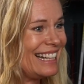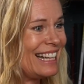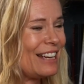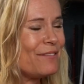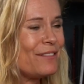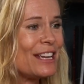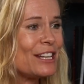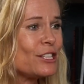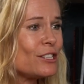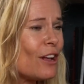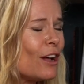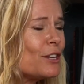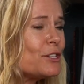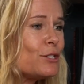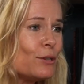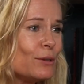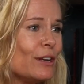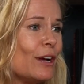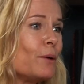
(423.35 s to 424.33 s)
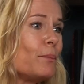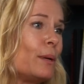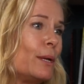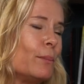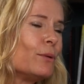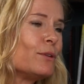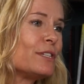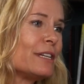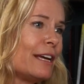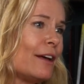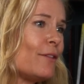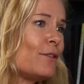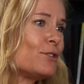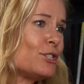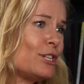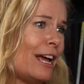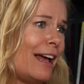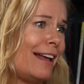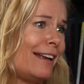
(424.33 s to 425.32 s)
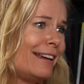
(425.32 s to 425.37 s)
If they saw 2 young people together
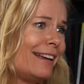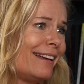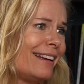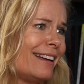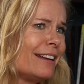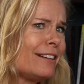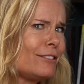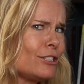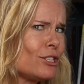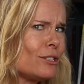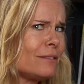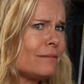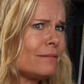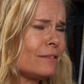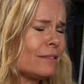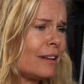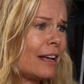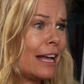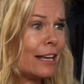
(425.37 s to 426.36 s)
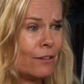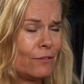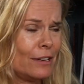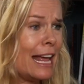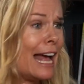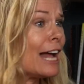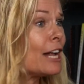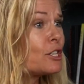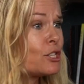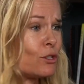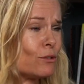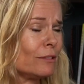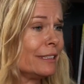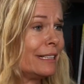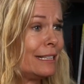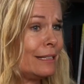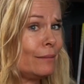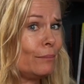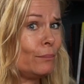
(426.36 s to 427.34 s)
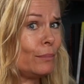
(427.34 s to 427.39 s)
chatting, it just kind of
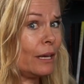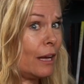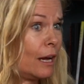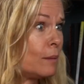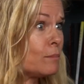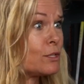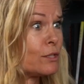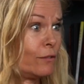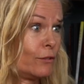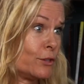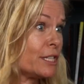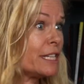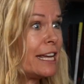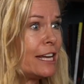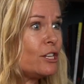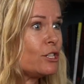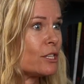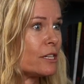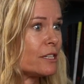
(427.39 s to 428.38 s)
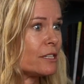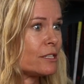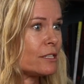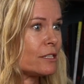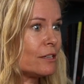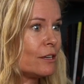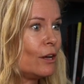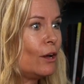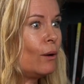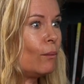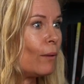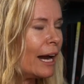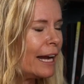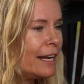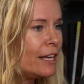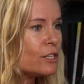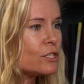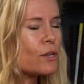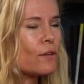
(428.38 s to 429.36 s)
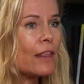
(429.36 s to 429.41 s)
naturally becomes flirtatious,
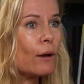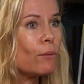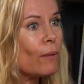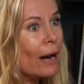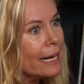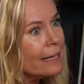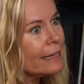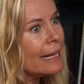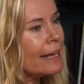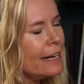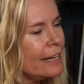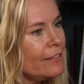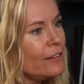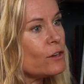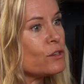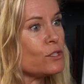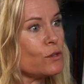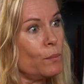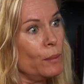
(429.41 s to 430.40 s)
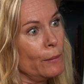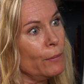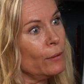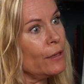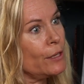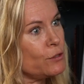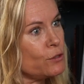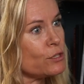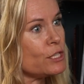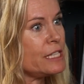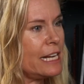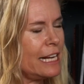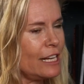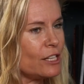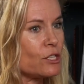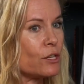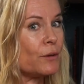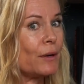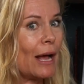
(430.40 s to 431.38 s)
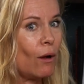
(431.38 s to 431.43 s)
right? So they write that in there so people
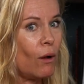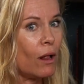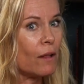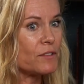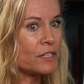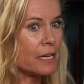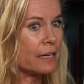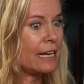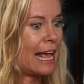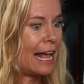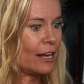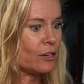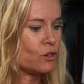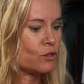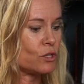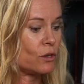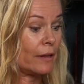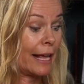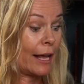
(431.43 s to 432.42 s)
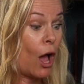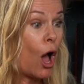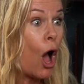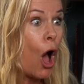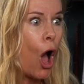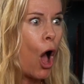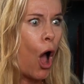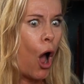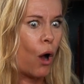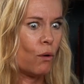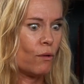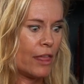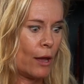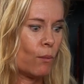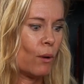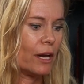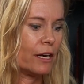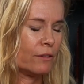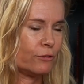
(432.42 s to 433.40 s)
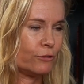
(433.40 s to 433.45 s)
understand. So now all of a sudden actors are like, oh, they
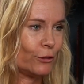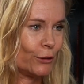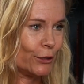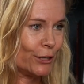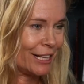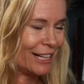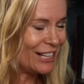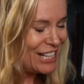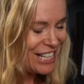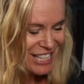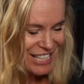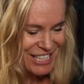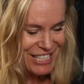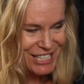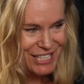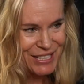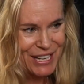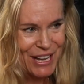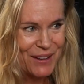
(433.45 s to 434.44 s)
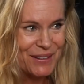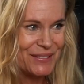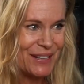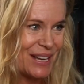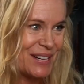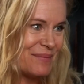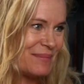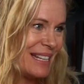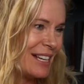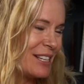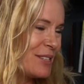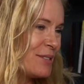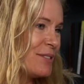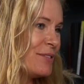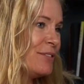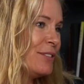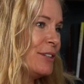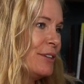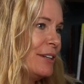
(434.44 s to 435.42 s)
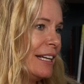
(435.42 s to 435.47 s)
want it flirty. So now I've got to be extra
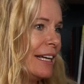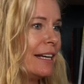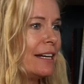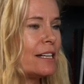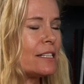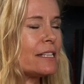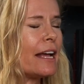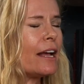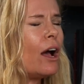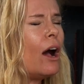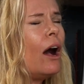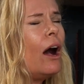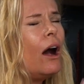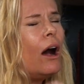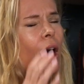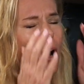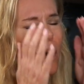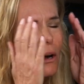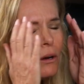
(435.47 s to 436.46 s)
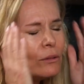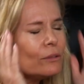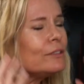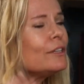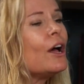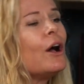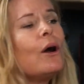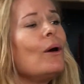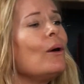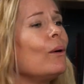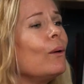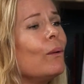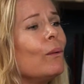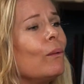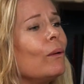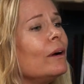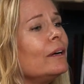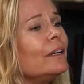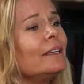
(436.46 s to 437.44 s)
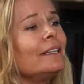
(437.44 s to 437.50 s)
flirty. And it's like, oh,
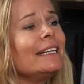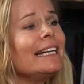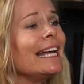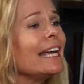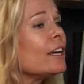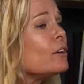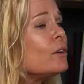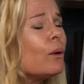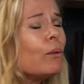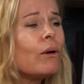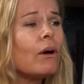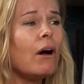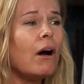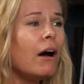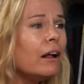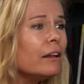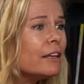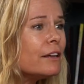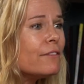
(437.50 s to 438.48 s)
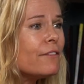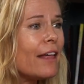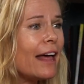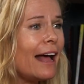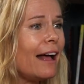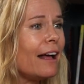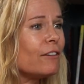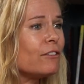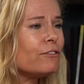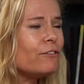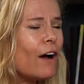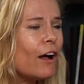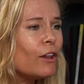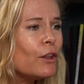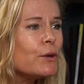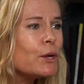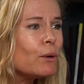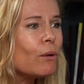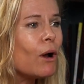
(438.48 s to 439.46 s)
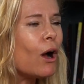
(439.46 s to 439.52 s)
no, ignore all of that.
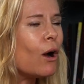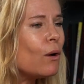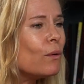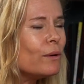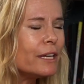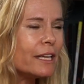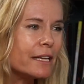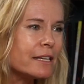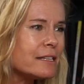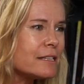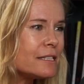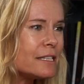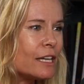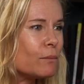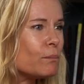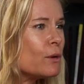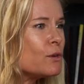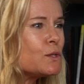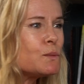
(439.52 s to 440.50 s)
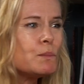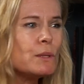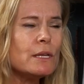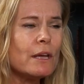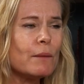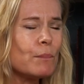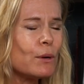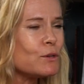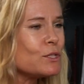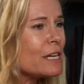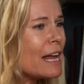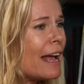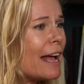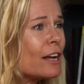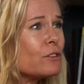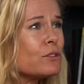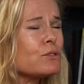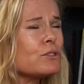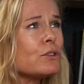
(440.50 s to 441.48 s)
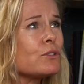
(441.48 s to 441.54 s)
Follow your own instinct. Most
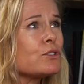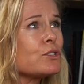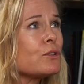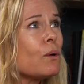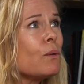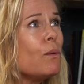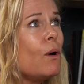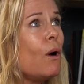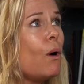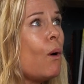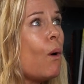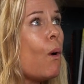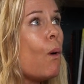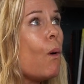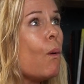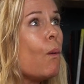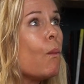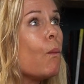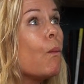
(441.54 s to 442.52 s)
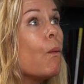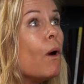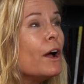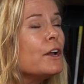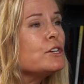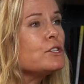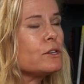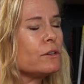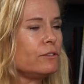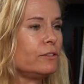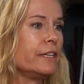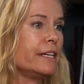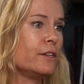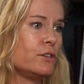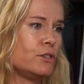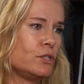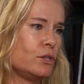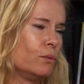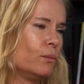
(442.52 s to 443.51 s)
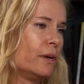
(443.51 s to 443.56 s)
actors are so wonderfully
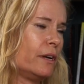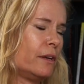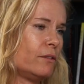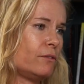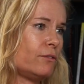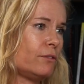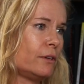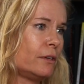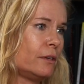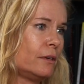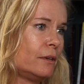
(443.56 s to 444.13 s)
intuitive.